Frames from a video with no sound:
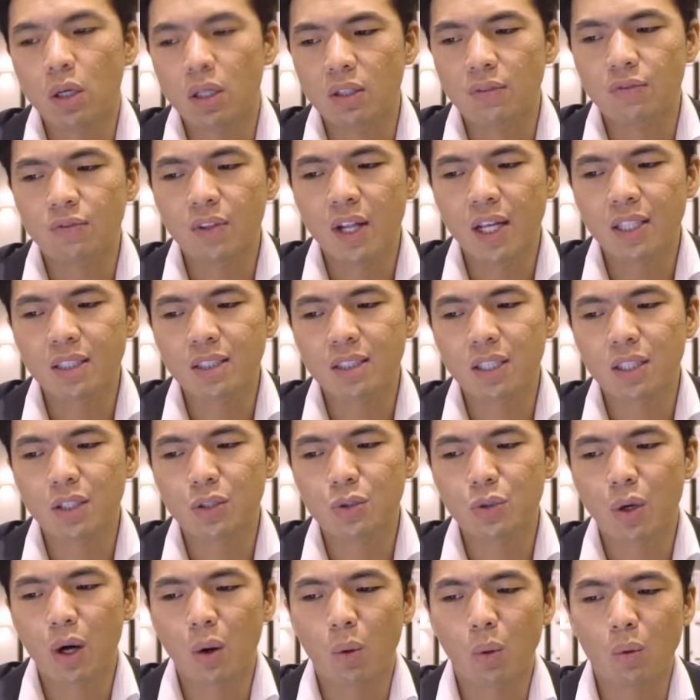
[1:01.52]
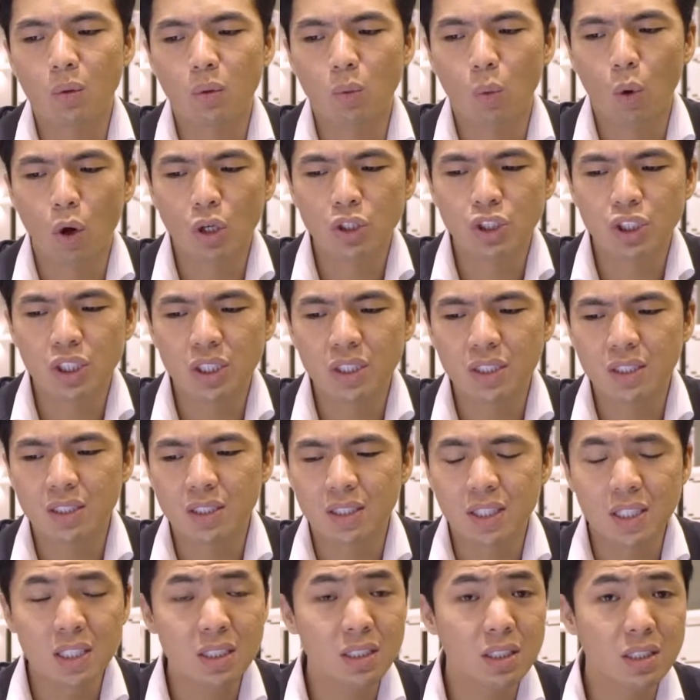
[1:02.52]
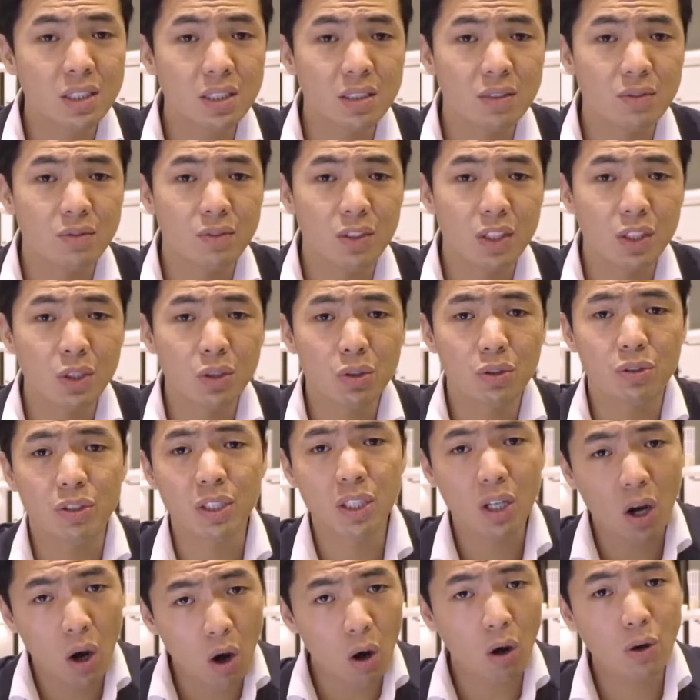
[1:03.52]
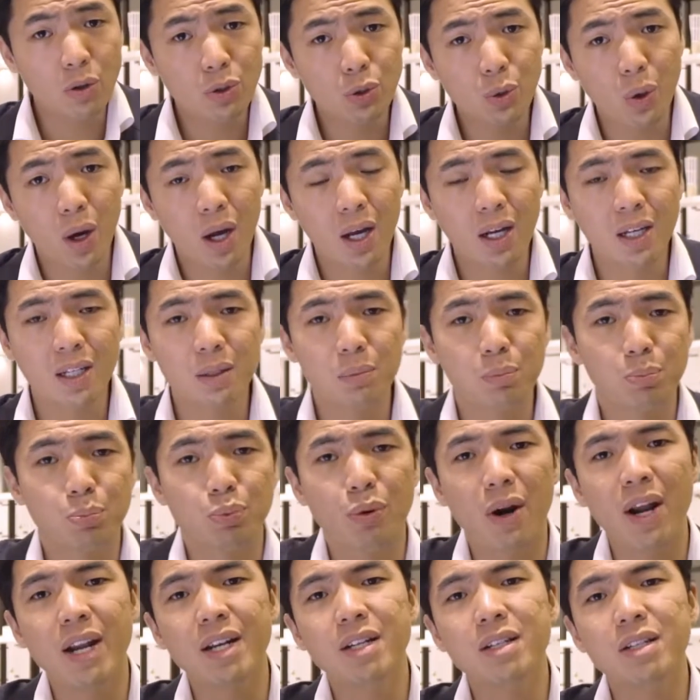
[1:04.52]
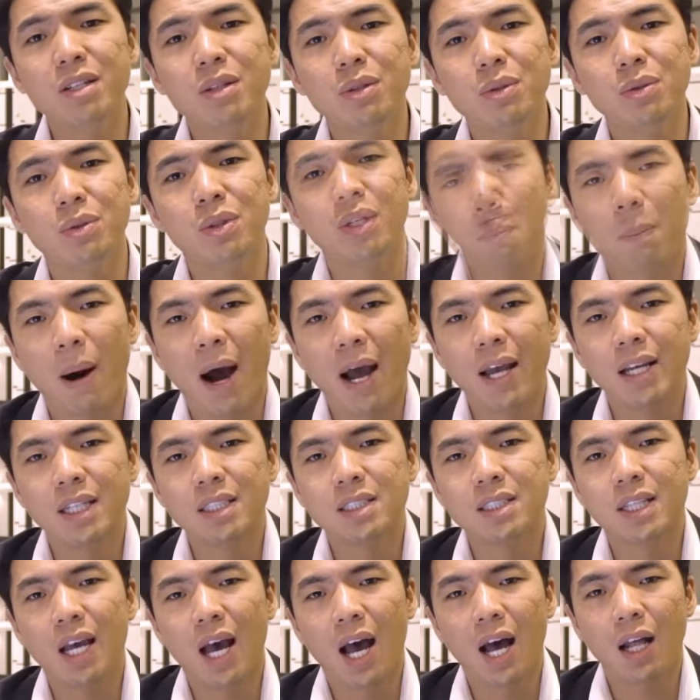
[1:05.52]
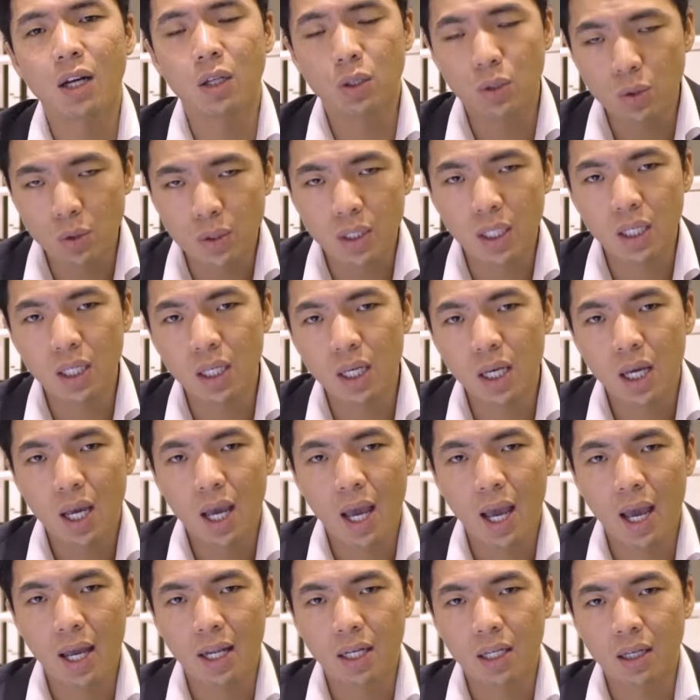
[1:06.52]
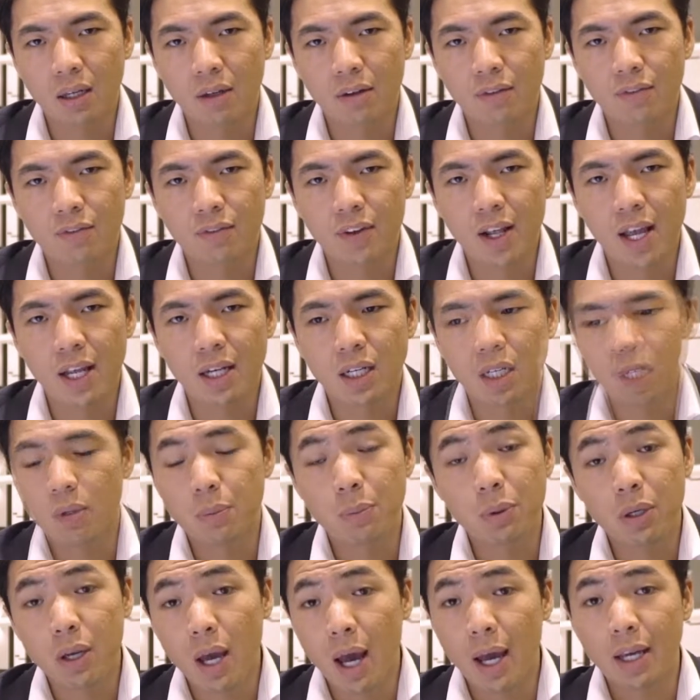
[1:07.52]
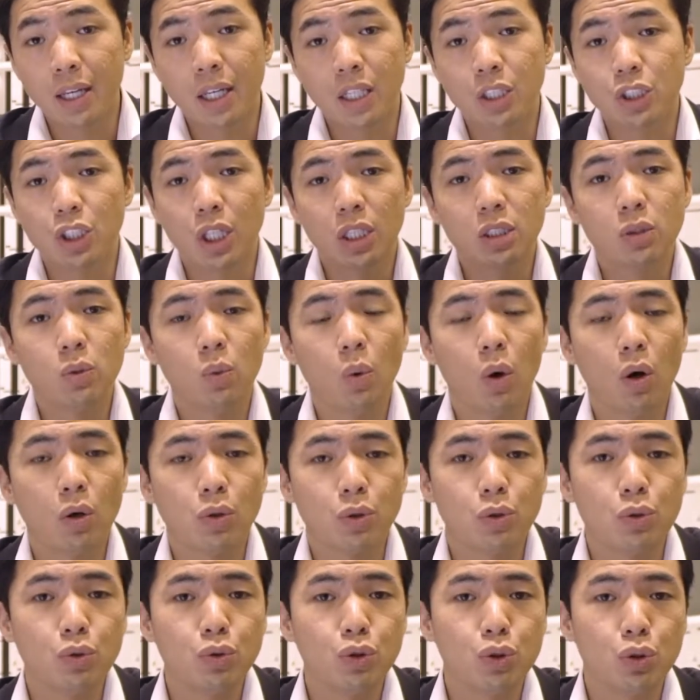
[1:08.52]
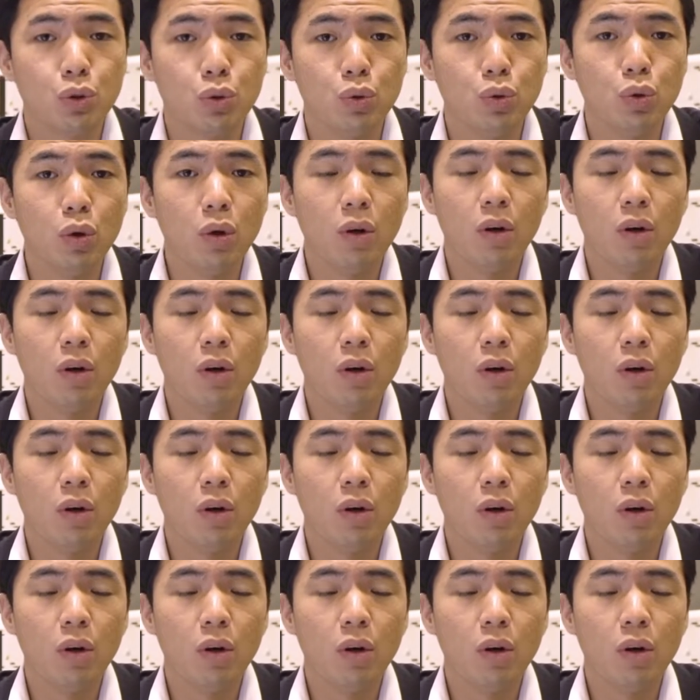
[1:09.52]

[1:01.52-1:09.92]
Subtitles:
If let's say you are watching this video already, or you are a brand new buyer that are looking at a flat, maybe I can just walk you through